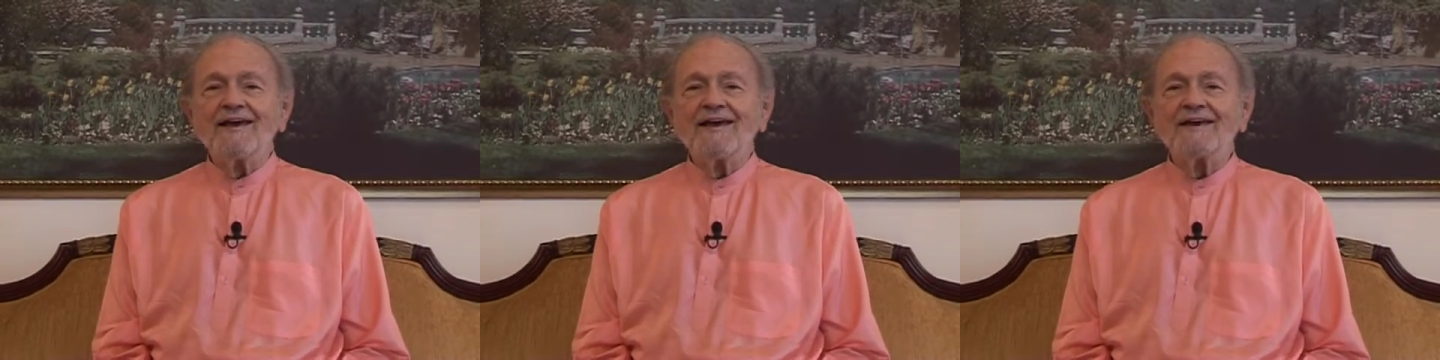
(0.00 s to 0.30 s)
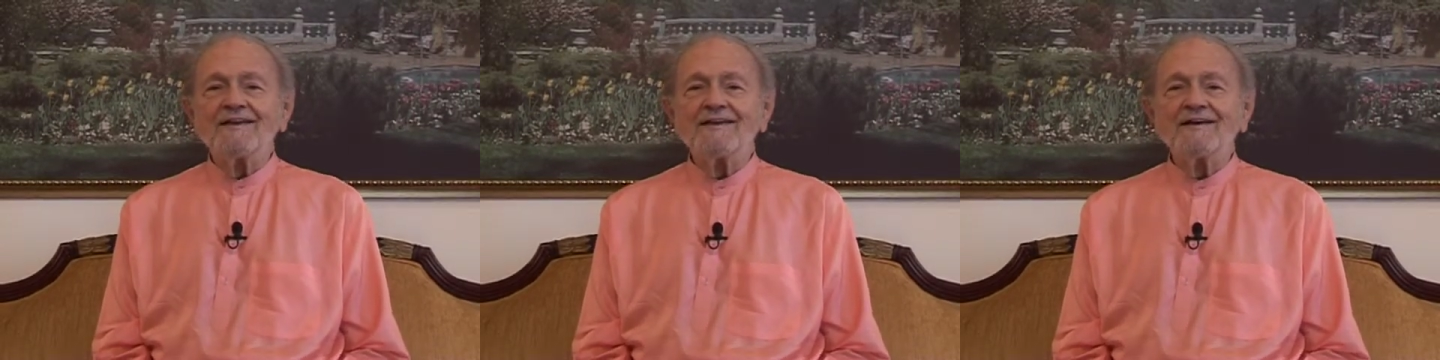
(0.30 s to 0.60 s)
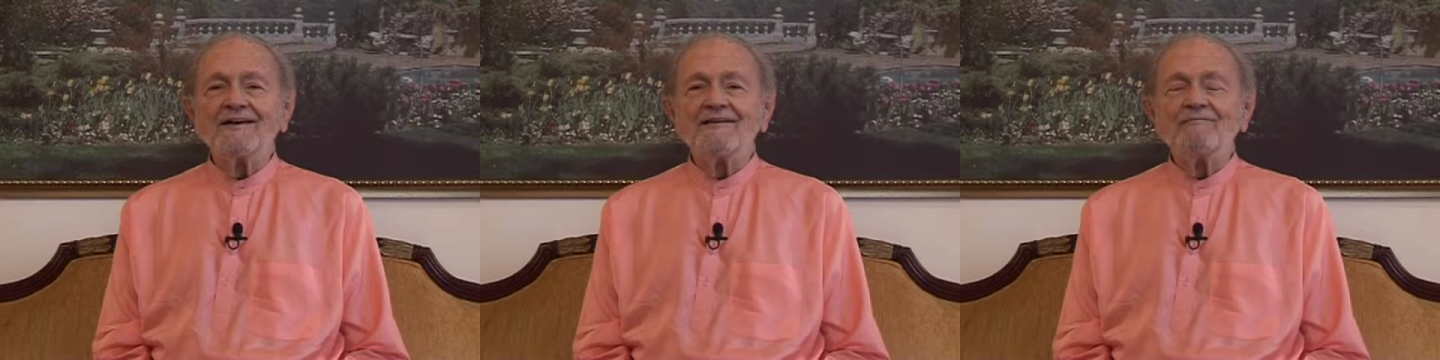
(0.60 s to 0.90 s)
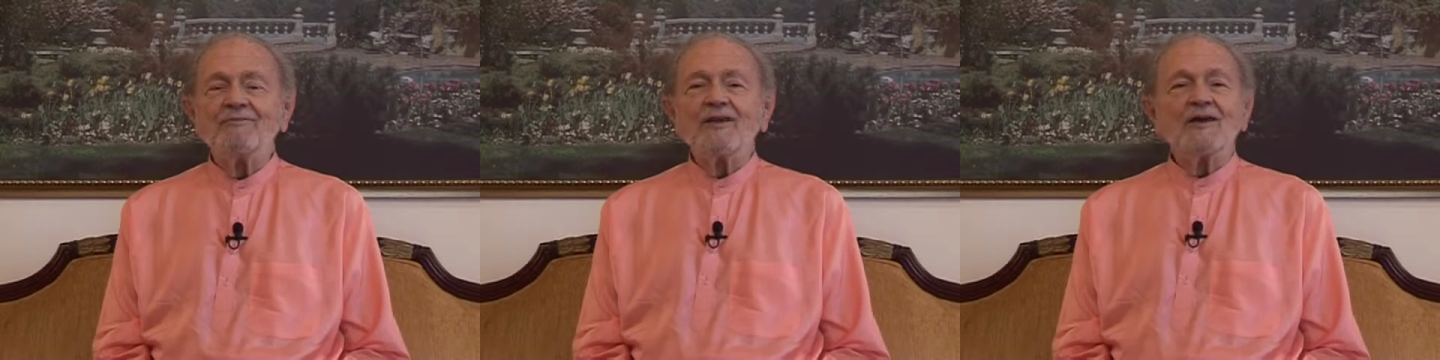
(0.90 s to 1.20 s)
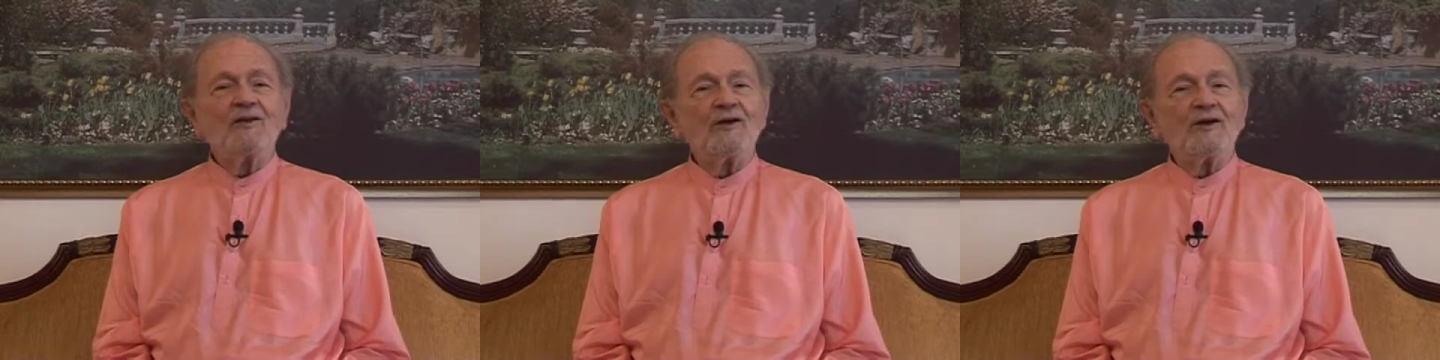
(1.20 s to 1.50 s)
And uh,
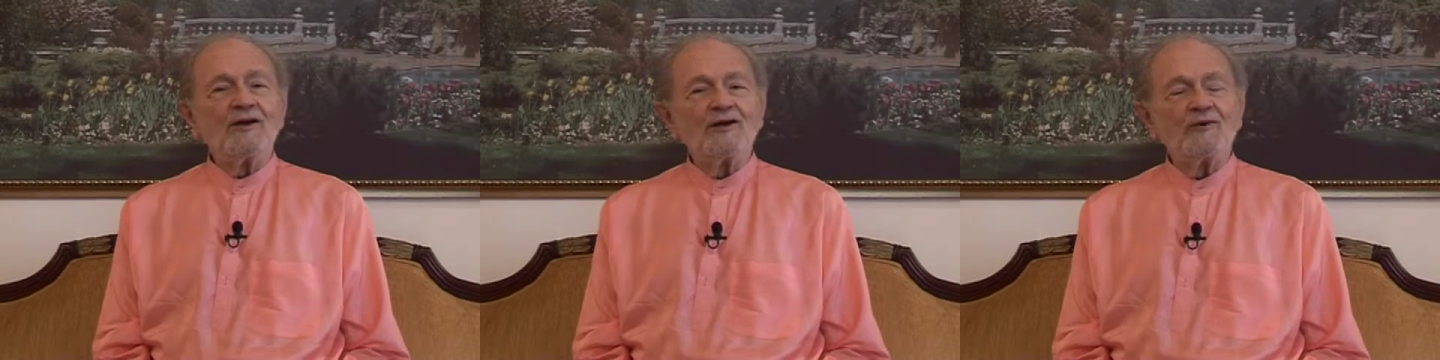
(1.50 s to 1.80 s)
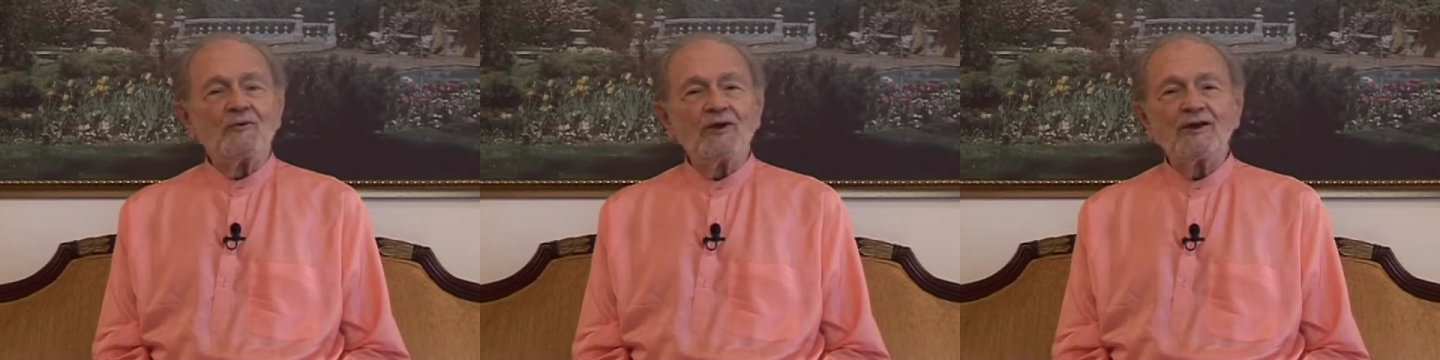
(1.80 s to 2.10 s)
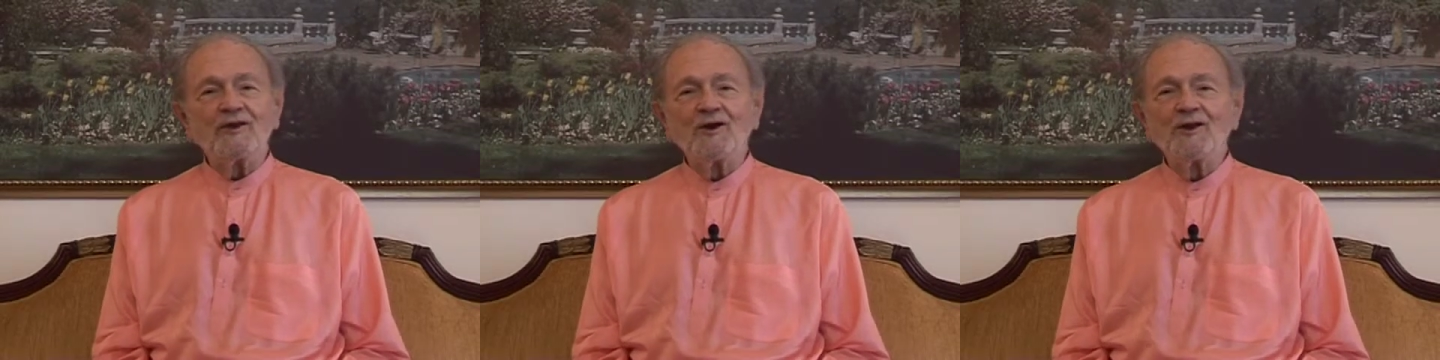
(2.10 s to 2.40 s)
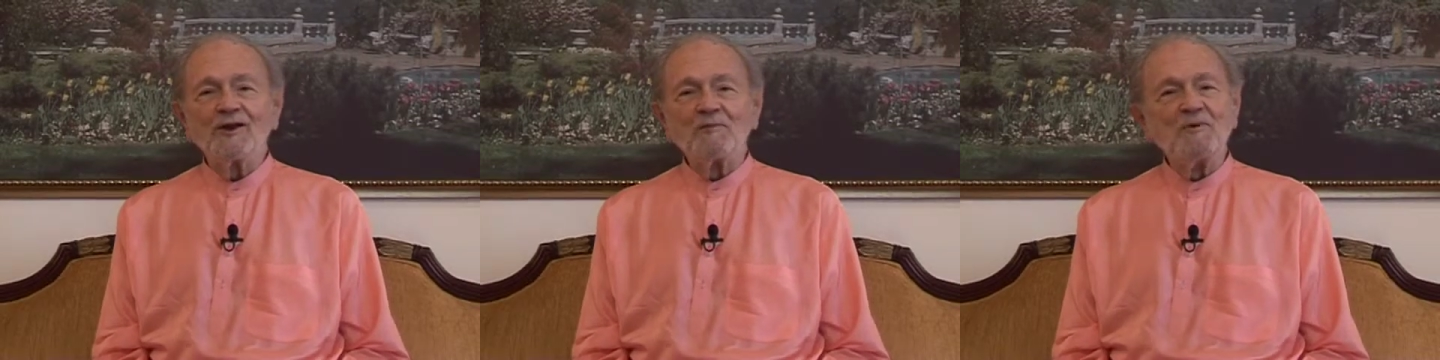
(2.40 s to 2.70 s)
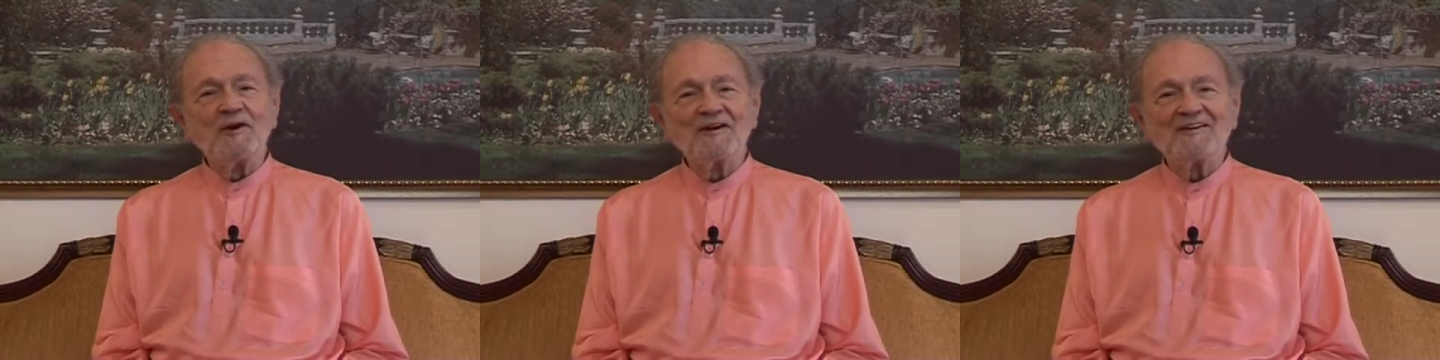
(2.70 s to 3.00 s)
uh, we can call it a
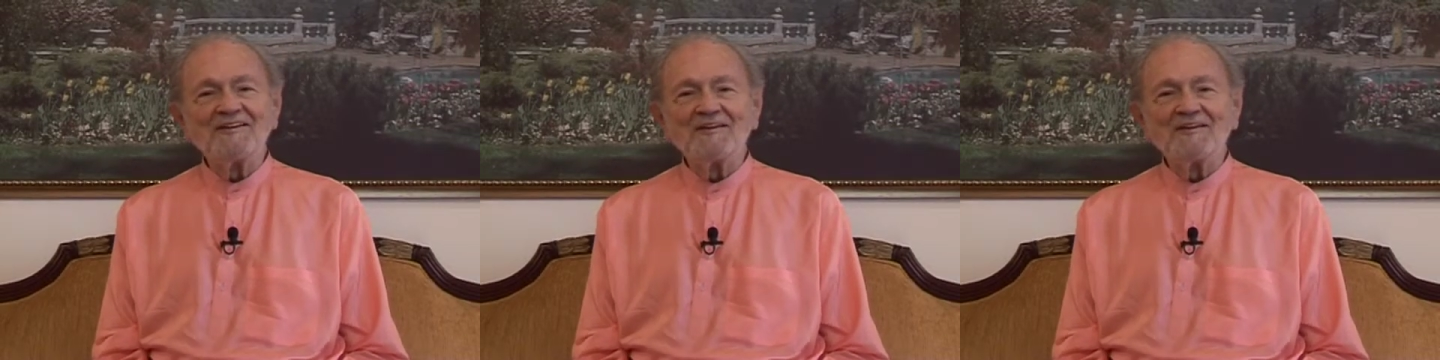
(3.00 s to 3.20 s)
miracle,